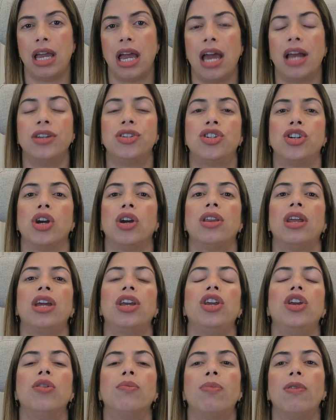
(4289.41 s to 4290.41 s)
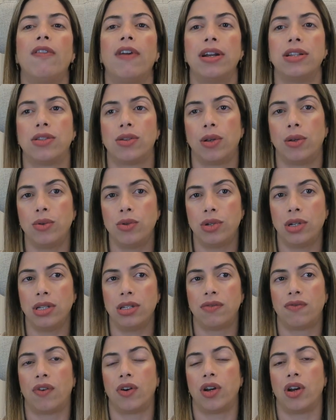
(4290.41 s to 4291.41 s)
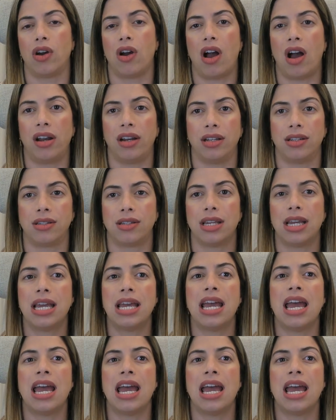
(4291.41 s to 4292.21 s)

Ensure that you provide solutions for your audience.